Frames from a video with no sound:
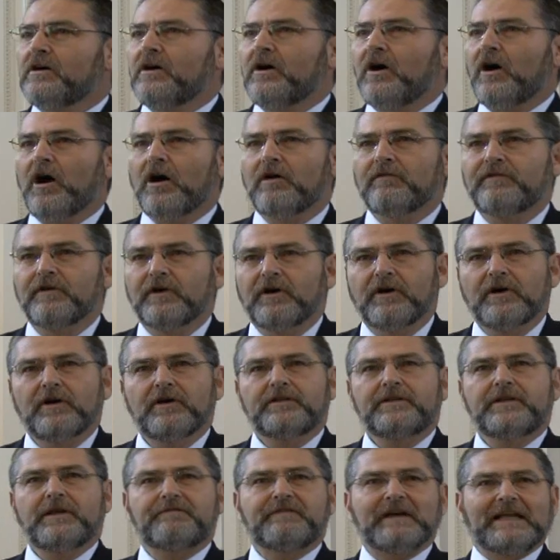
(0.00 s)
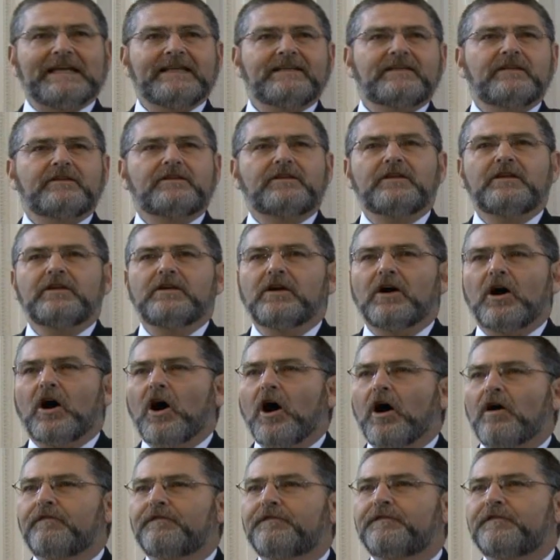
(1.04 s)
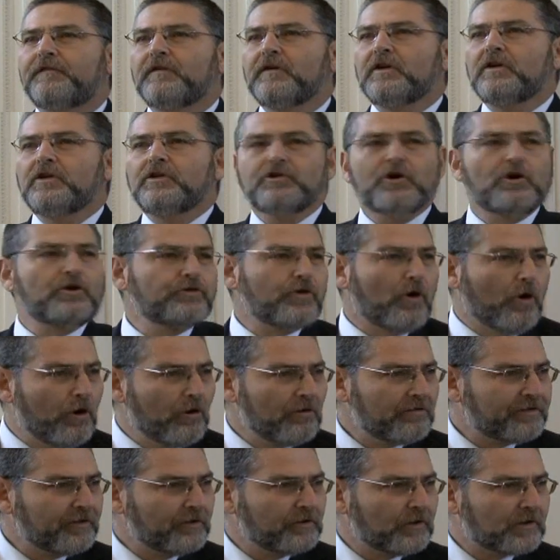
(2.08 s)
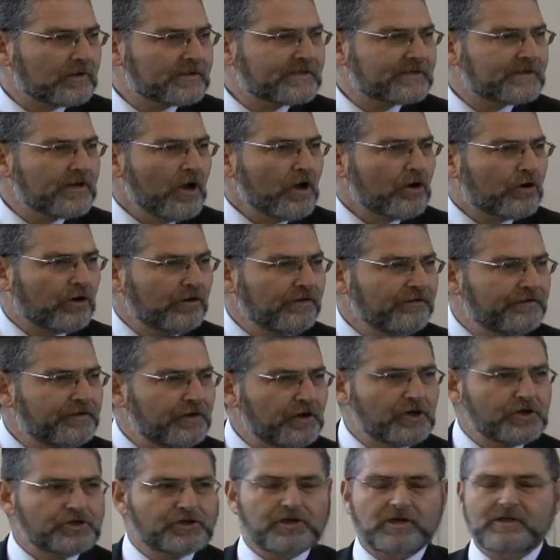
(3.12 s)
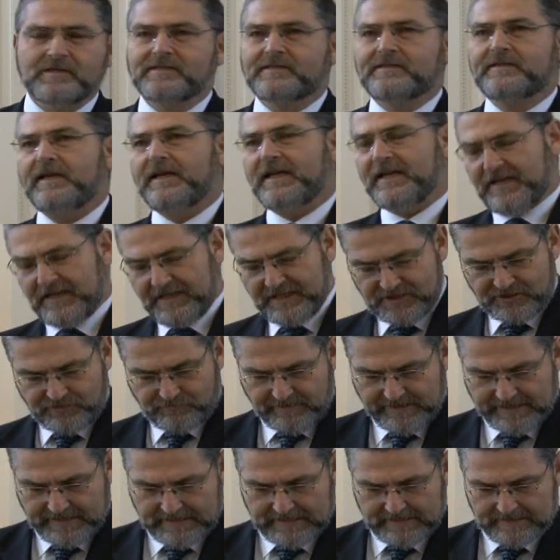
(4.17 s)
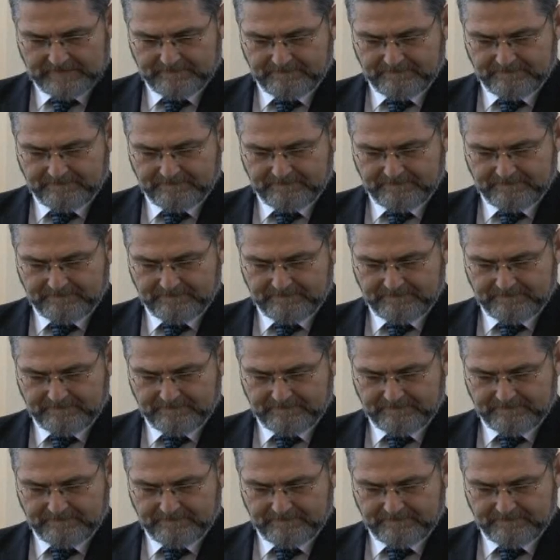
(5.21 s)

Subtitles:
over the validity of non-Orthodox conversions in Israel.